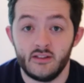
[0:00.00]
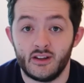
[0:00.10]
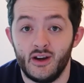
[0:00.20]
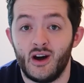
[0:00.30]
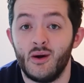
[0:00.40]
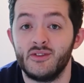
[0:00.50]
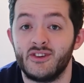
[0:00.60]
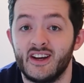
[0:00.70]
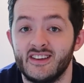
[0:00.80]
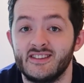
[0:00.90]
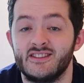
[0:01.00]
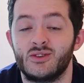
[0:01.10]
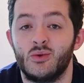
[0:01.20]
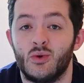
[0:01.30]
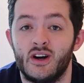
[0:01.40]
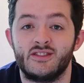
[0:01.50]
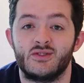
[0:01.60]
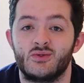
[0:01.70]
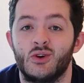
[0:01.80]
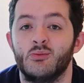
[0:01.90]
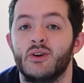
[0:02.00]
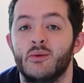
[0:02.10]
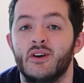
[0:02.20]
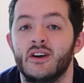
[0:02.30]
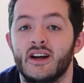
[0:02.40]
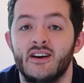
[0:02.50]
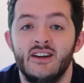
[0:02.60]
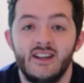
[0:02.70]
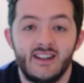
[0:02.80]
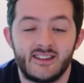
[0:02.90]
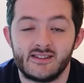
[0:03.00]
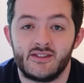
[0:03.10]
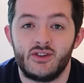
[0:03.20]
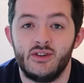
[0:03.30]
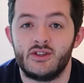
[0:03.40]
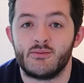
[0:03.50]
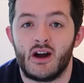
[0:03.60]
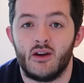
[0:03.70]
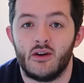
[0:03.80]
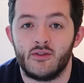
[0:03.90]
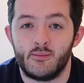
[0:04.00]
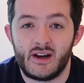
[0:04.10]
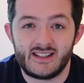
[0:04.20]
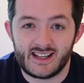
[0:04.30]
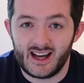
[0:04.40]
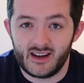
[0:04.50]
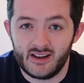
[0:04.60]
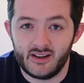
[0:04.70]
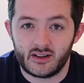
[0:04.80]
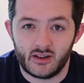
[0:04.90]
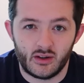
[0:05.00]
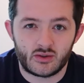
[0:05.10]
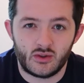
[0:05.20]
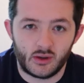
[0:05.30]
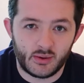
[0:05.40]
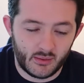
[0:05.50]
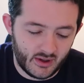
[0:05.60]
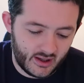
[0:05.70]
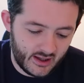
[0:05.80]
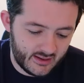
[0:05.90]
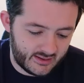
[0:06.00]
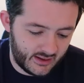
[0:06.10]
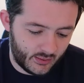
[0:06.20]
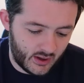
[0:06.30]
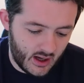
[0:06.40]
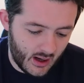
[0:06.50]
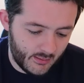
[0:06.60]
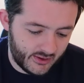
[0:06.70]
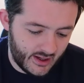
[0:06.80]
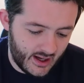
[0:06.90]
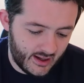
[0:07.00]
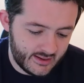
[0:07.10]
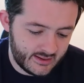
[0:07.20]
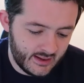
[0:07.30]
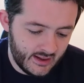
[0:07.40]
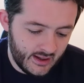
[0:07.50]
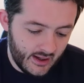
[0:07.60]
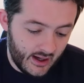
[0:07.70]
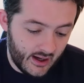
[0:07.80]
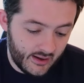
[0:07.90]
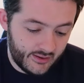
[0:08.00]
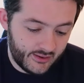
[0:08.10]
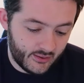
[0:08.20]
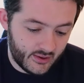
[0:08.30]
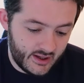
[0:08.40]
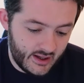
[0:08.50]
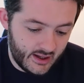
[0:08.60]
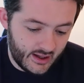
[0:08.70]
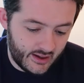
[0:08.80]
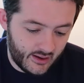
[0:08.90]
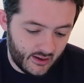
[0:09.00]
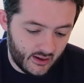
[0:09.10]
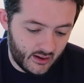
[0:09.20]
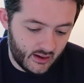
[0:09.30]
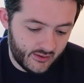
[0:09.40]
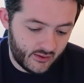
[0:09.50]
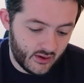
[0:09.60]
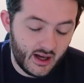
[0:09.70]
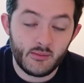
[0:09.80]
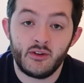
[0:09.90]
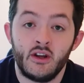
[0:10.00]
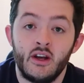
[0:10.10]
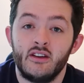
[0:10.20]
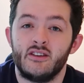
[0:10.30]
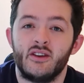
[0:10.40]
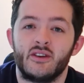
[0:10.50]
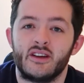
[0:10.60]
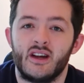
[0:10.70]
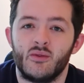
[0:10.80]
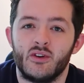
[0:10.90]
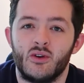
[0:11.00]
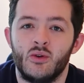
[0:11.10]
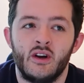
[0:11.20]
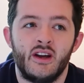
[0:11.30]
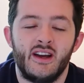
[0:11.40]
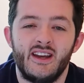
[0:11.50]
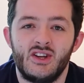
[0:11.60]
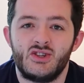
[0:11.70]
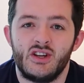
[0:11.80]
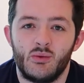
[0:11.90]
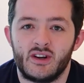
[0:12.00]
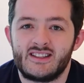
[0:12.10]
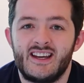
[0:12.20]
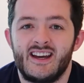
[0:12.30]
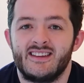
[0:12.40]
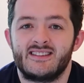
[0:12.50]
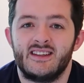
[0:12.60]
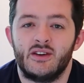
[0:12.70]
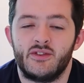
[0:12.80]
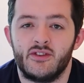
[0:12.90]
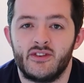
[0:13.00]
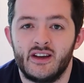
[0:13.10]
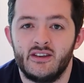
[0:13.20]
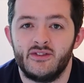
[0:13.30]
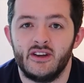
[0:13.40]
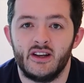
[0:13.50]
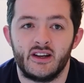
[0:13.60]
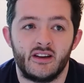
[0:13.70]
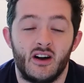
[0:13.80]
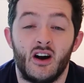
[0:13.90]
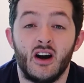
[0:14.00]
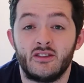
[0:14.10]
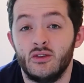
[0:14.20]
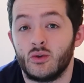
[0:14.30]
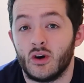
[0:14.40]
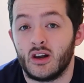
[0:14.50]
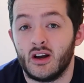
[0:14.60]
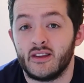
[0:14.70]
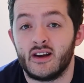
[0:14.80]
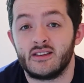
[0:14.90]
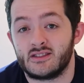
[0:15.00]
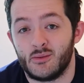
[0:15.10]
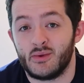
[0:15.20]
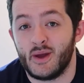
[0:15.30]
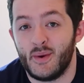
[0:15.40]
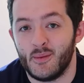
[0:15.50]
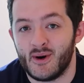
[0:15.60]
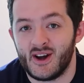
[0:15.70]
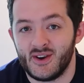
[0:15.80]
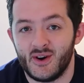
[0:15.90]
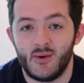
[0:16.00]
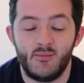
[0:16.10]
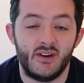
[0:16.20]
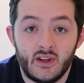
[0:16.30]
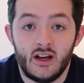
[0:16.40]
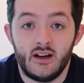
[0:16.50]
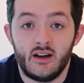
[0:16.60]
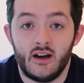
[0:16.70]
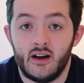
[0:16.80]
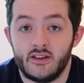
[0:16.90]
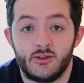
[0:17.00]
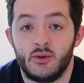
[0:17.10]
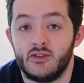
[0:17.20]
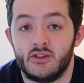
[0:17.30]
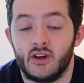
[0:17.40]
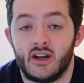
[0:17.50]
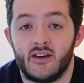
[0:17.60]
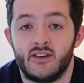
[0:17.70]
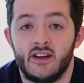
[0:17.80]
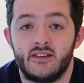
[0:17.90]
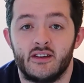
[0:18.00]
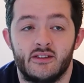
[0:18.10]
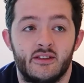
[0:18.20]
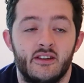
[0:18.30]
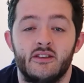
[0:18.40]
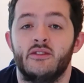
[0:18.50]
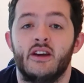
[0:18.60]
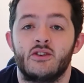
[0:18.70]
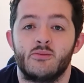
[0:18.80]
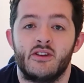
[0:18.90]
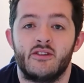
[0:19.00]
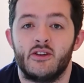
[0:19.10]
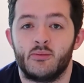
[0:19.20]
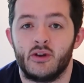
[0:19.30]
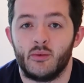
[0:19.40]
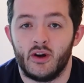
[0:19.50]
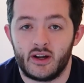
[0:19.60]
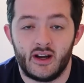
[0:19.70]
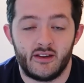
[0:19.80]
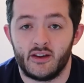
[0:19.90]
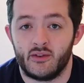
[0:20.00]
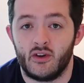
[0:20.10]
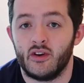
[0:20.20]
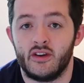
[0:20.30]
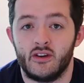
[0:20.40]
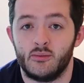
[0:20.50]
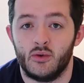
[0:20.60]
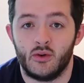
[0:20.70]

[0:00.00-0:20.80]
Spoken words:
So I would say this is quite a strong pre-workout. It doesn't have a huge amount of beta-alanine, like a lot stronger pre-workouts. So this one comes in at 3.5 grams. So you don't get that real itchy, you want to tear the skin off your face feeling. I do quite like that, some people might not, but just because you don't have it, it's no detriment to this pre-workout. The other ingredients